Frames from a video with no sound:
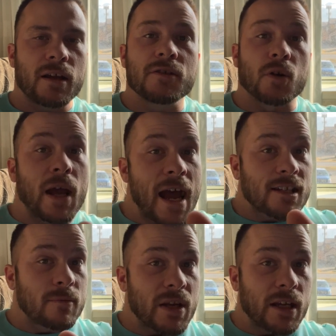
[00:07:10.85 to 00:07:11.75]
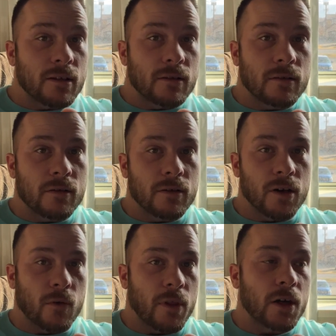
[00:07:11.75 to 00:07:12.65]
And so it has to be in, you
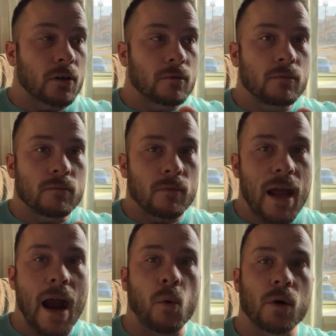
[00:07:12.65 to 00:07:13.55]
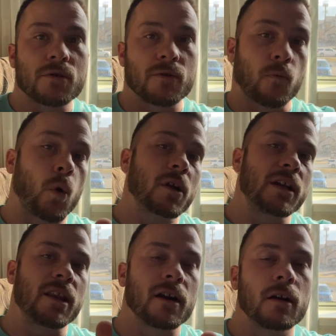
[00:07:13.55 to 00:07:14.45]
know, their hours of
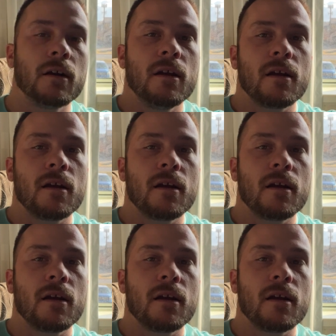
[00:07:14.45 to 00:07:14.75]
working there.